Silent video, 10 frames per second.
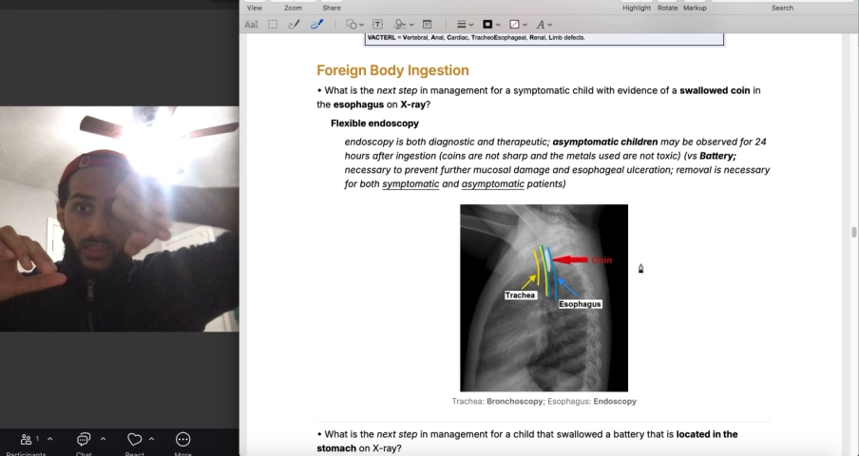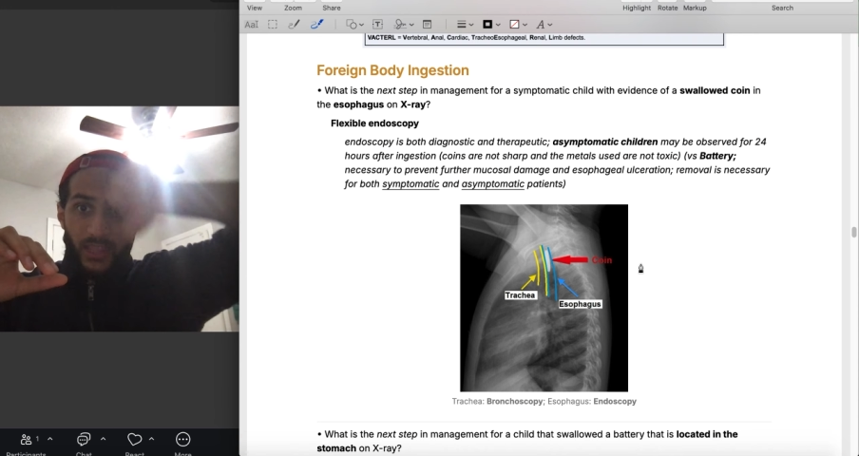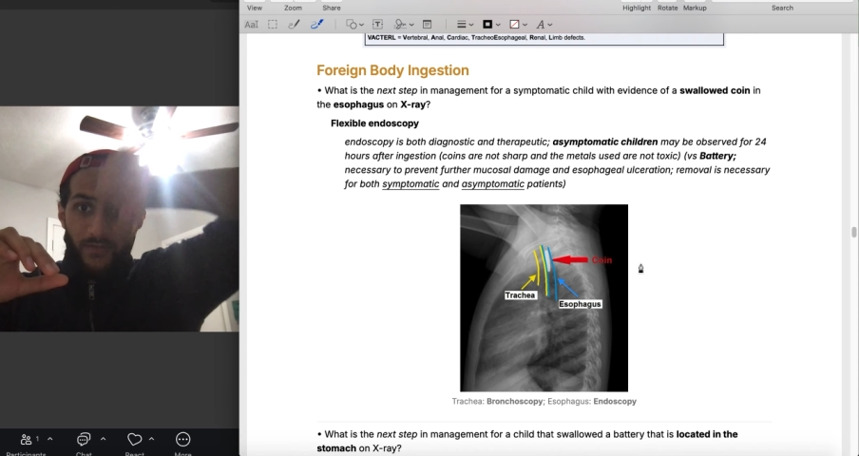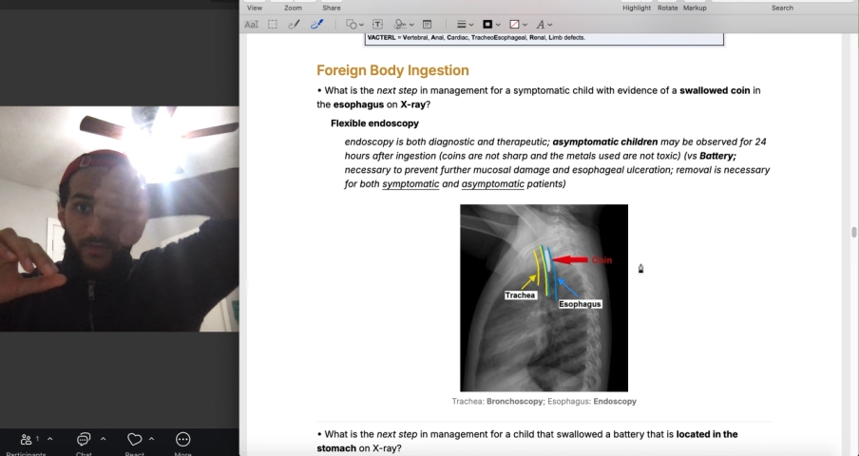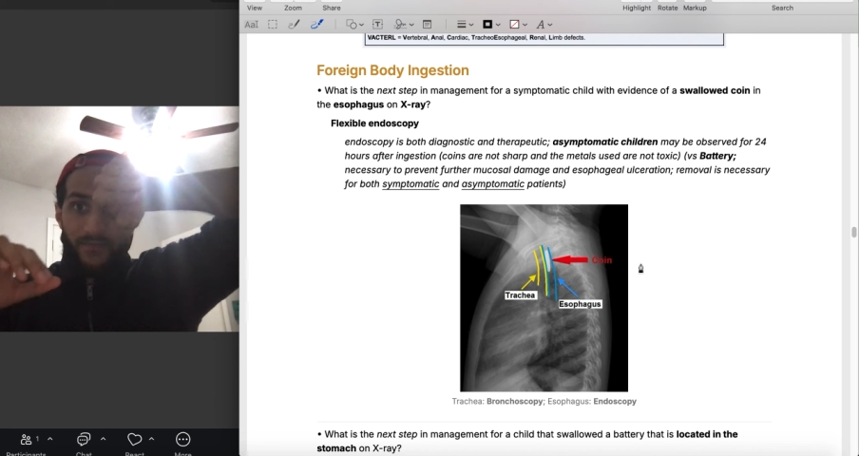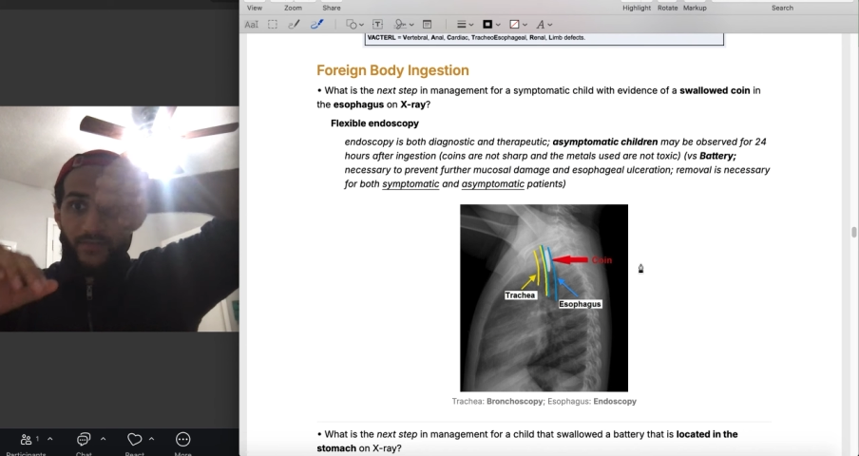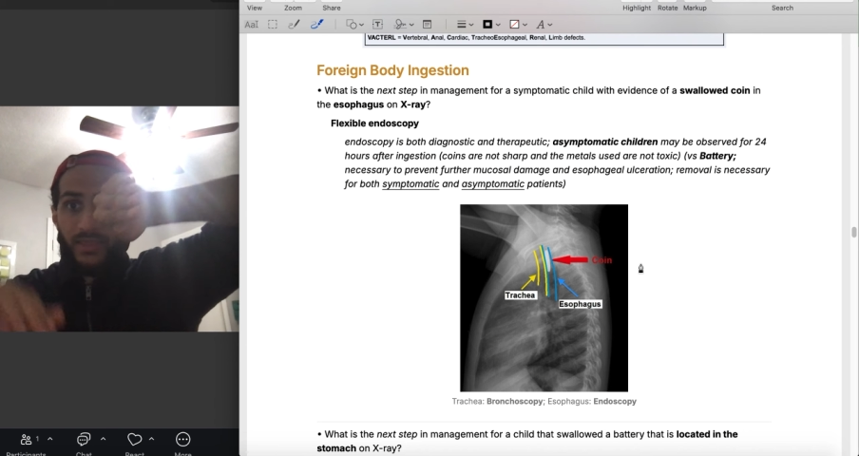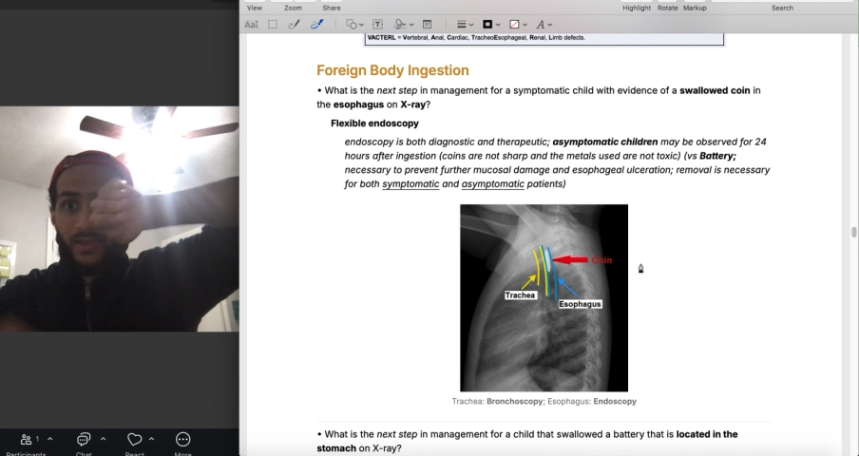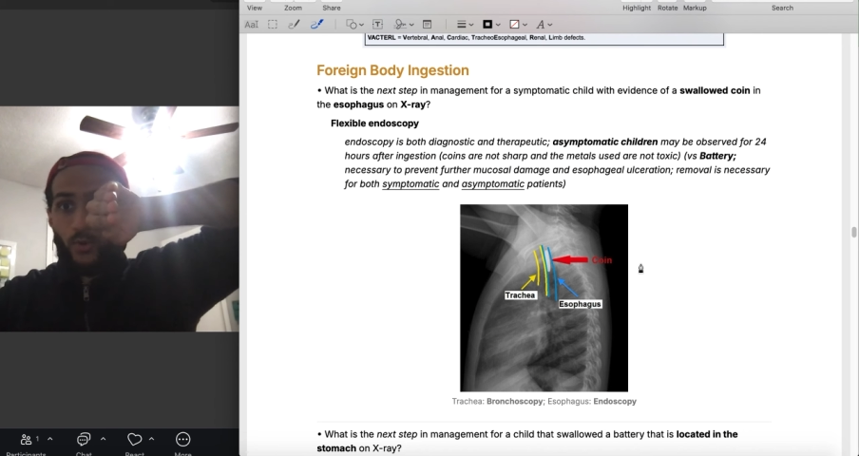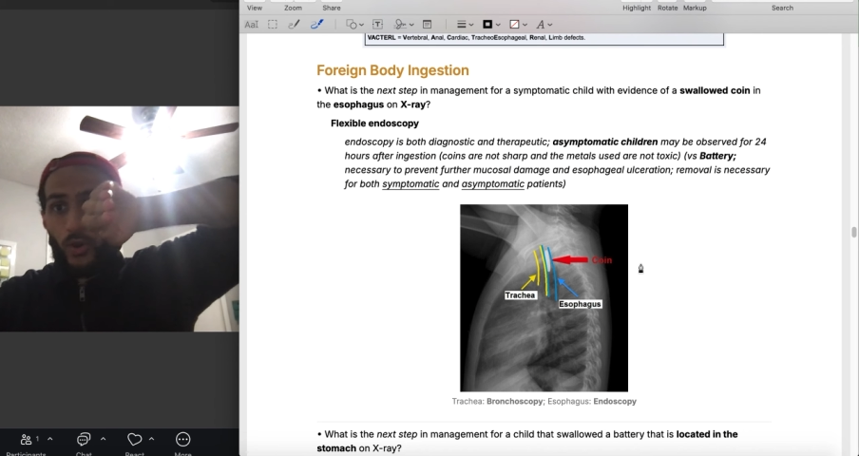if
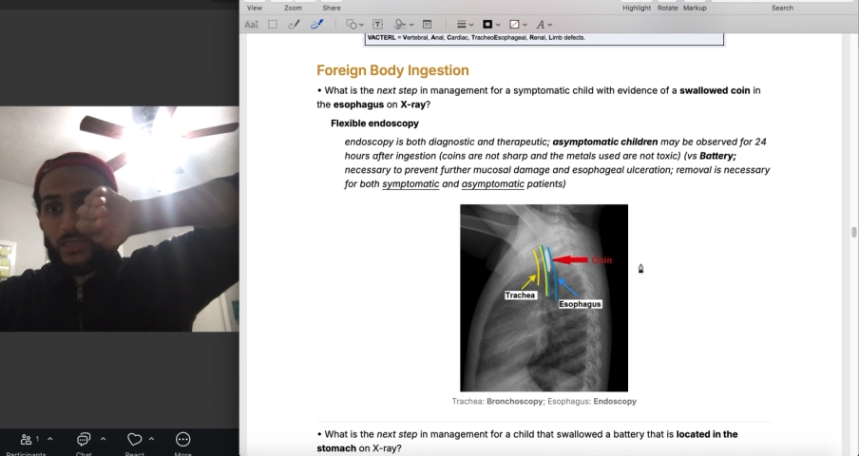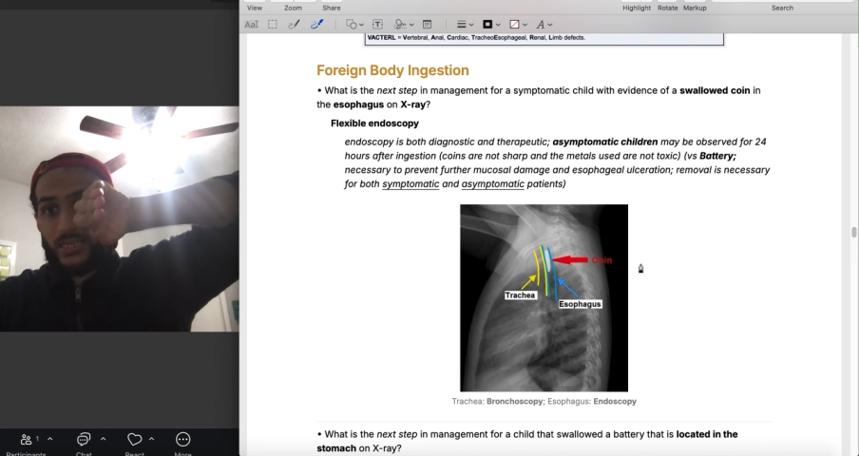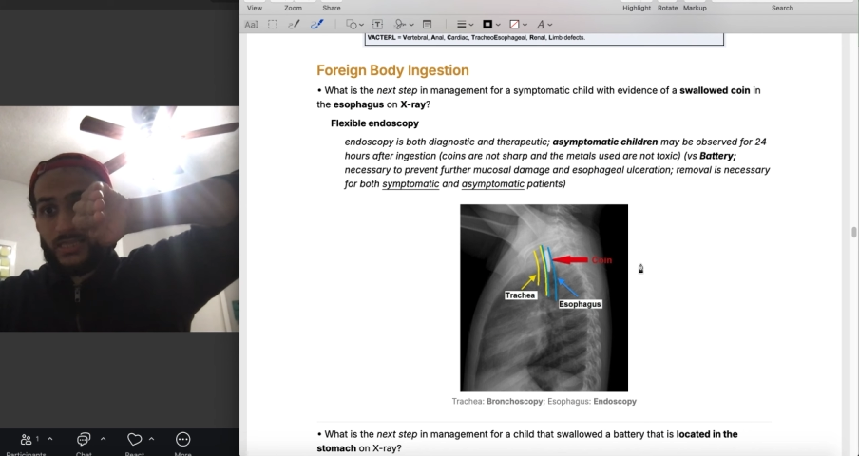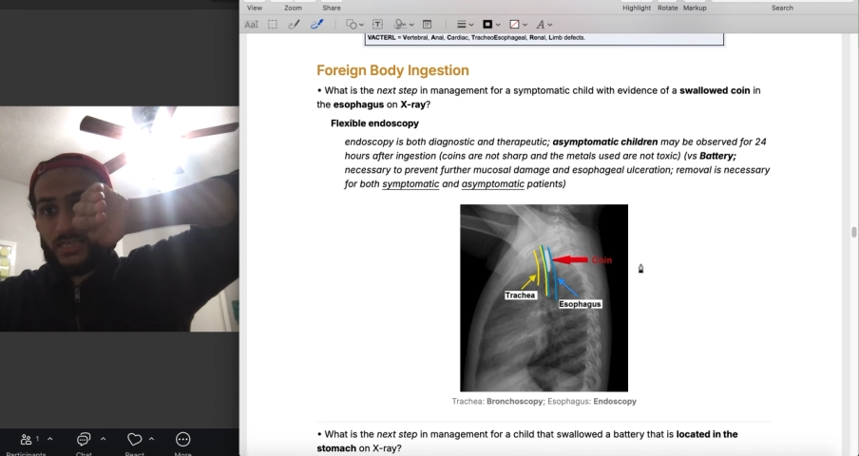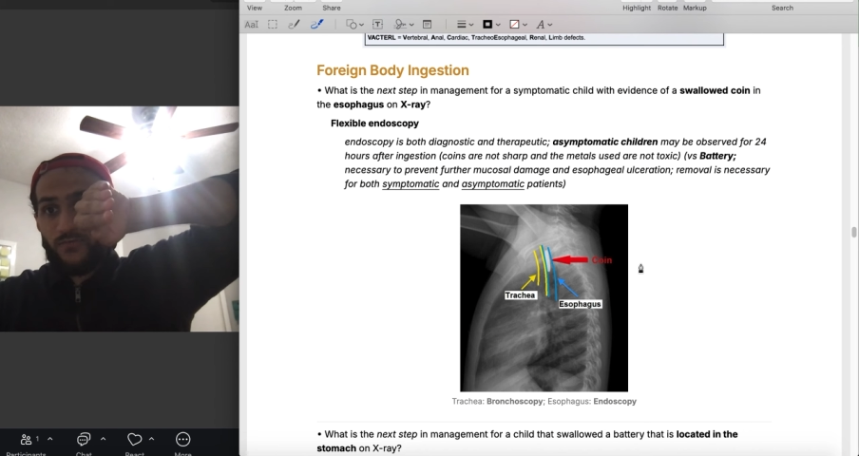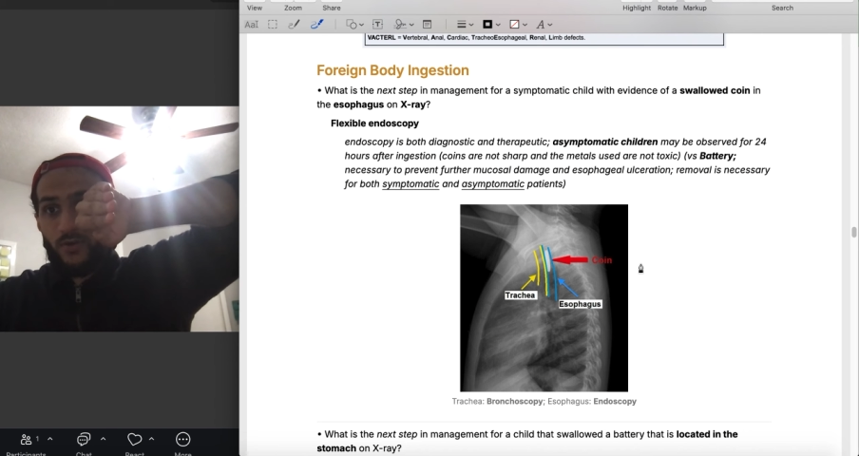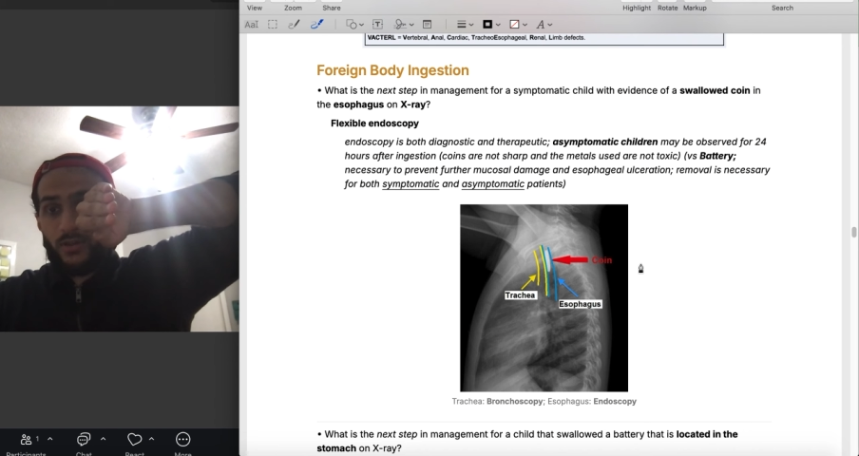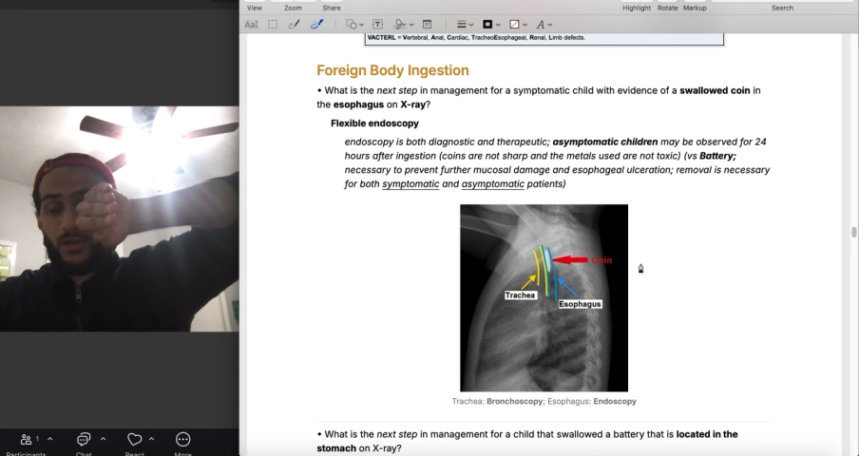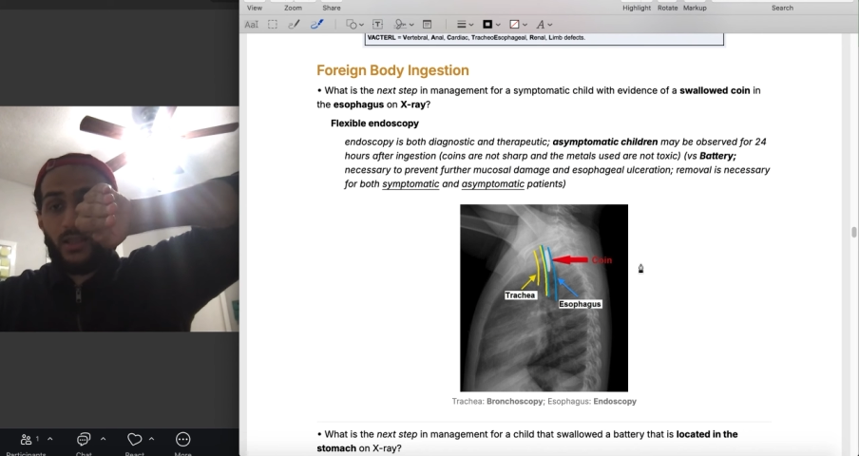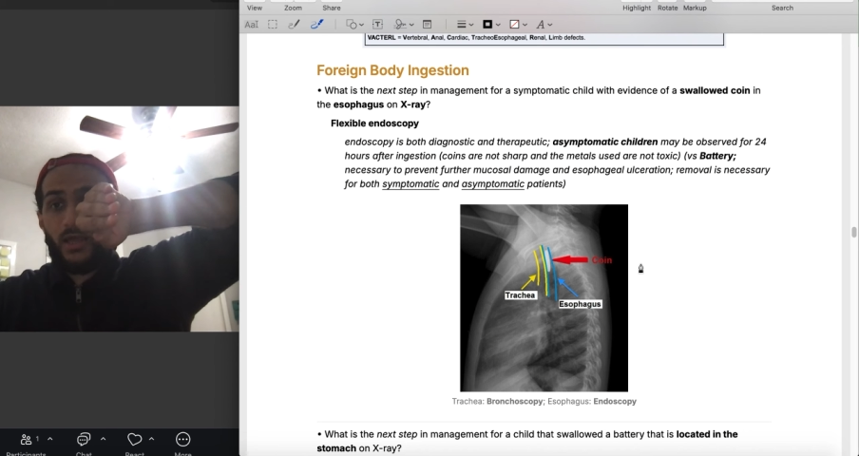the coin is like this
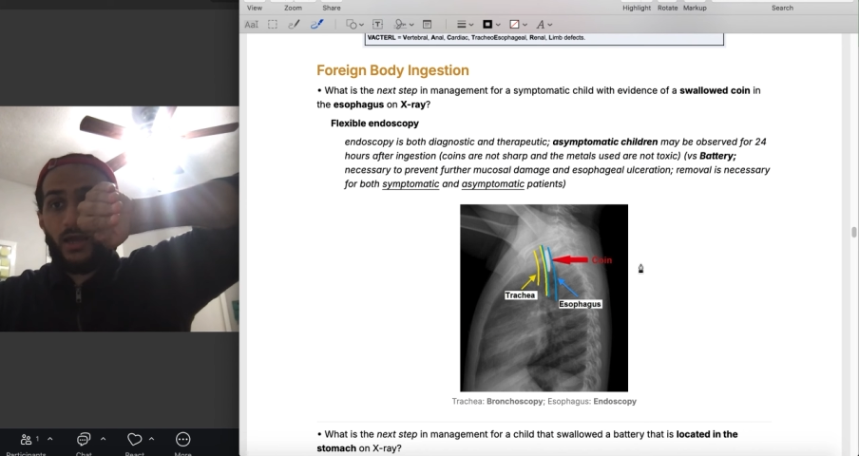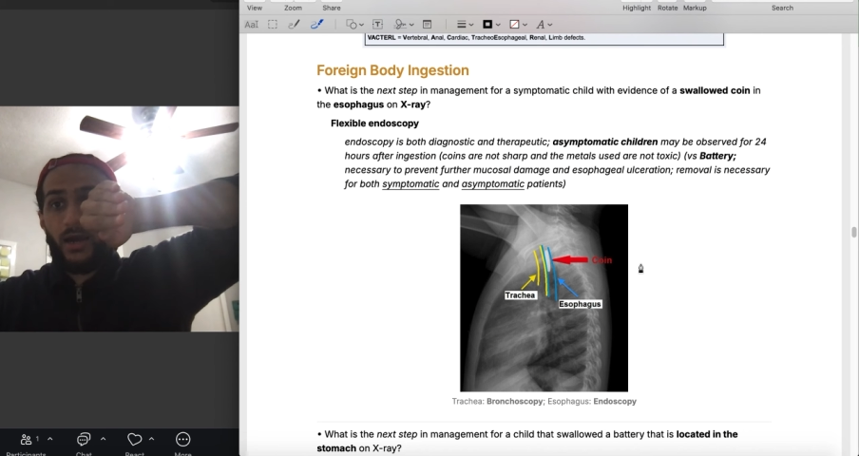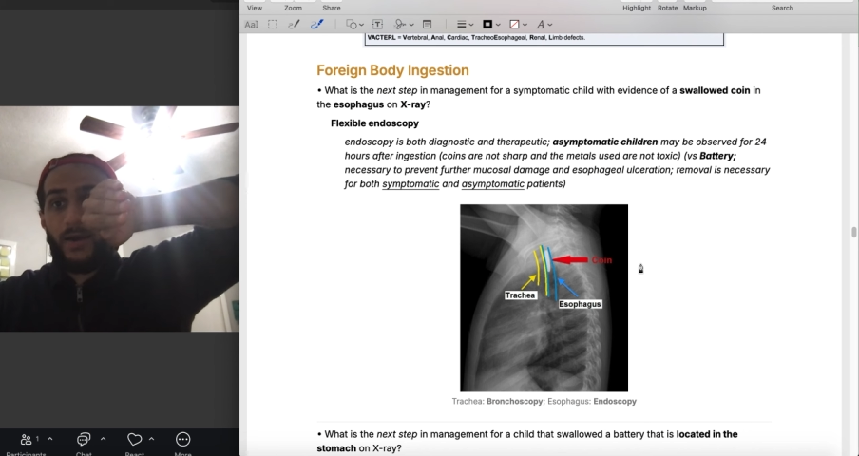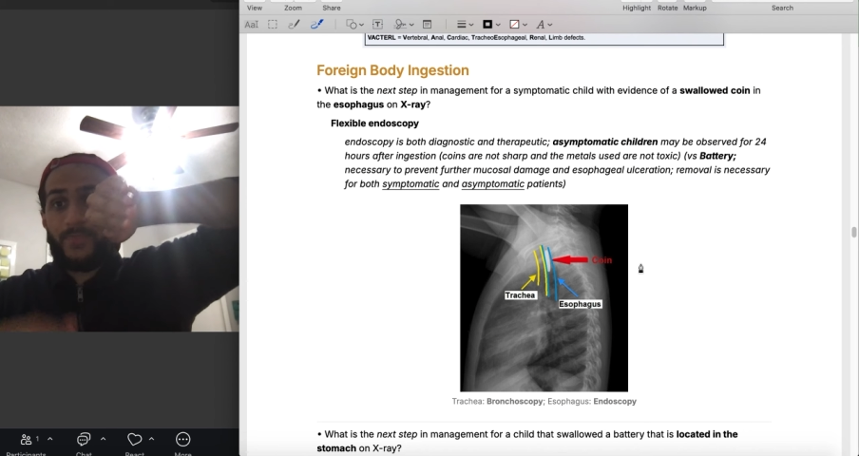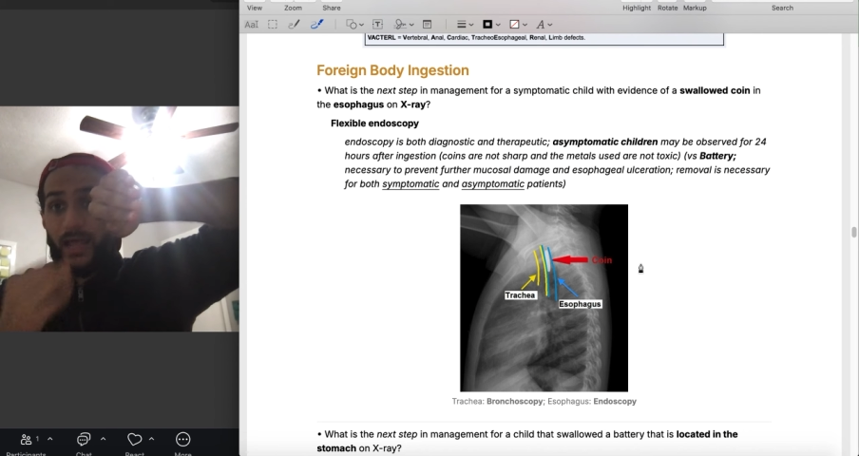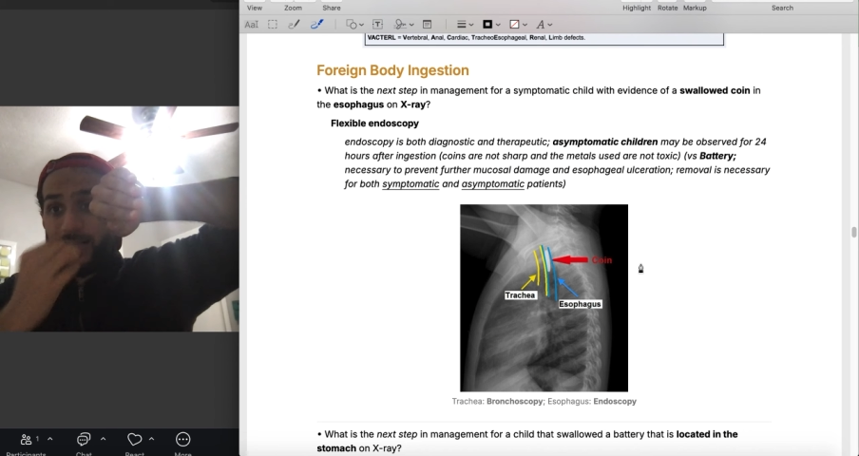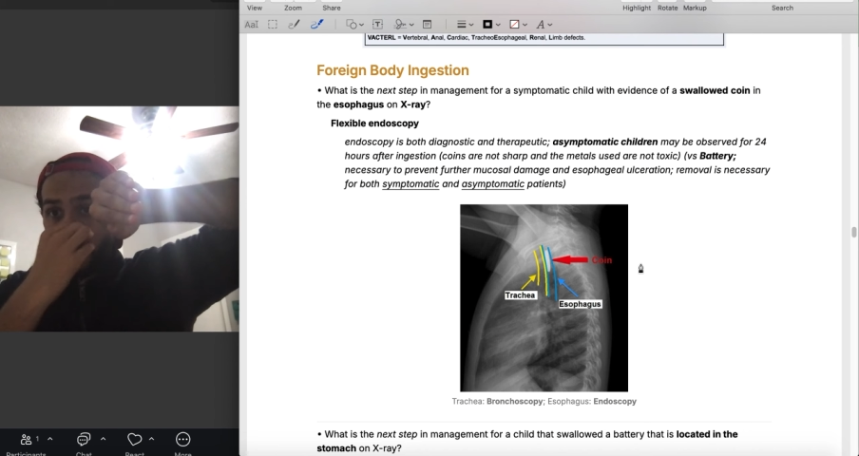vertical, that's